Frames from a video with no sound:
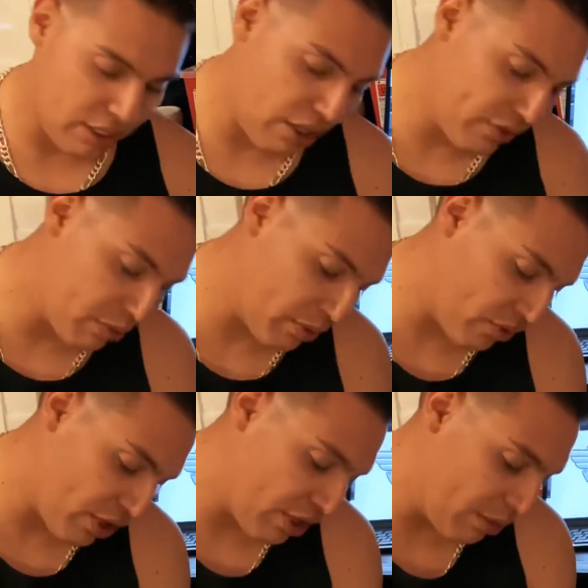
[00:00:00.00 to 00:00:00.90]
comfortable
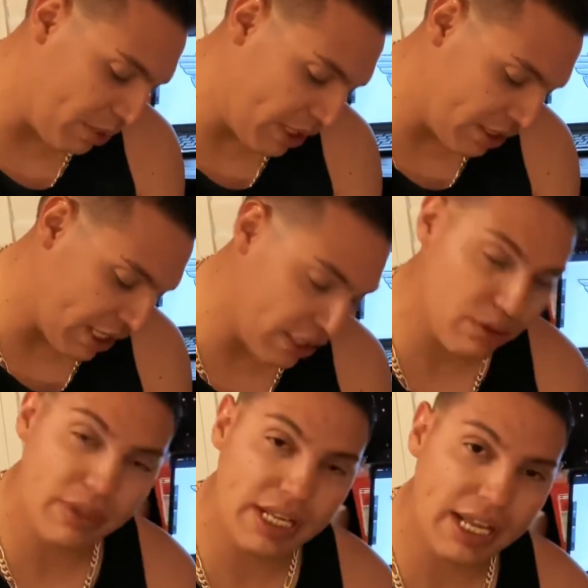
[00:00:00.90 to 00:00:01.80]
for you to be
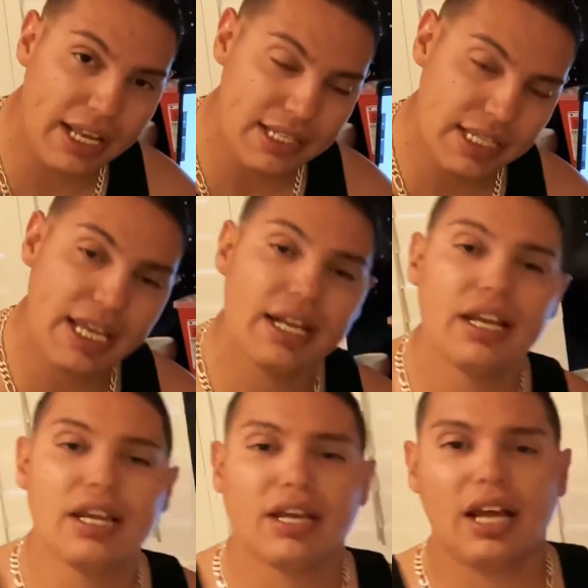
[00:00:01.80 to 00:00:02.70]
tattooing. Like I said,
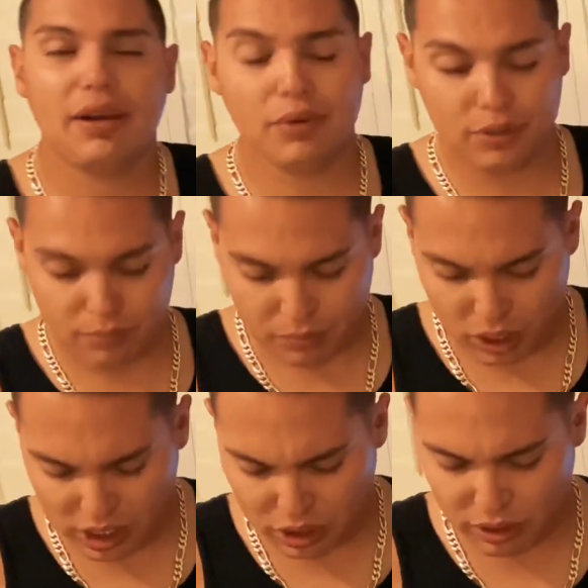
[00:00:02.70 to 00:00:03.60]
I would
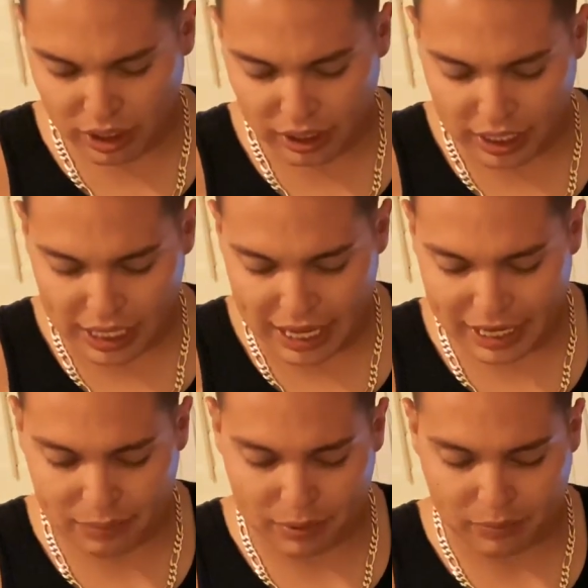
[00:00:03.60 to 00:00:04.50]
probably do it on the
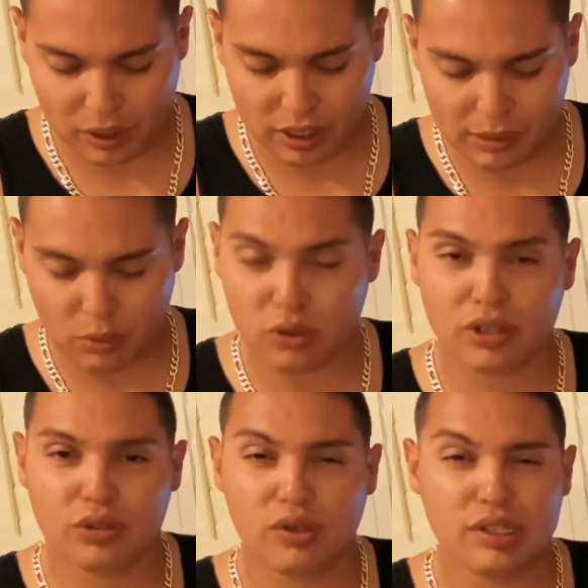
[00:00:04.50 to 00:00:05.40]
leg, but probably
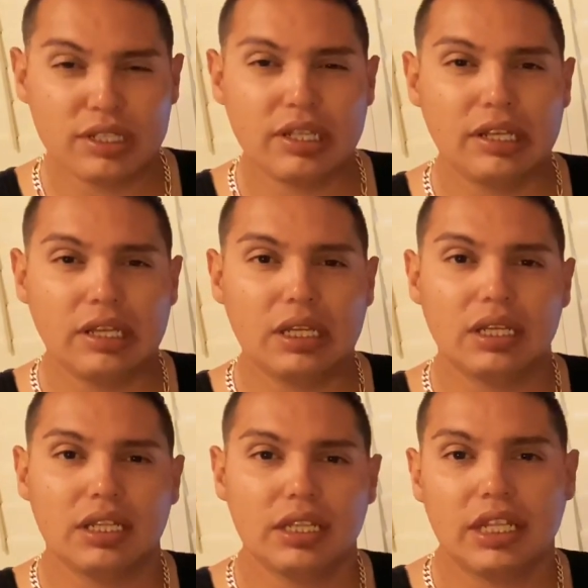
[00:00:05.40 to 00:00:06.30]
more towards the
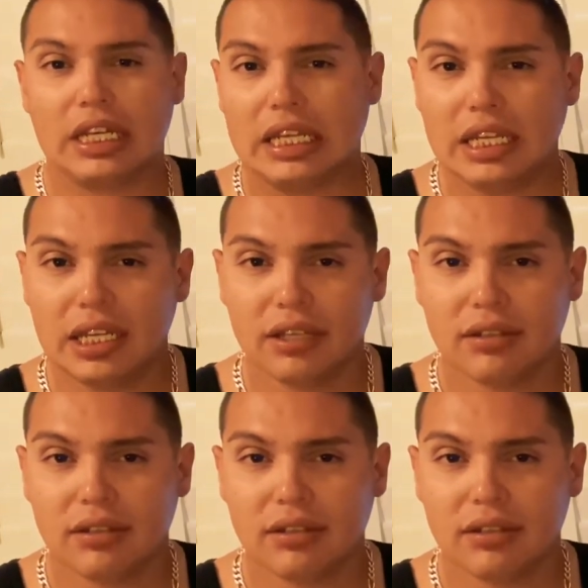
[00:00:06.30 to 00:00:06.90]
knee.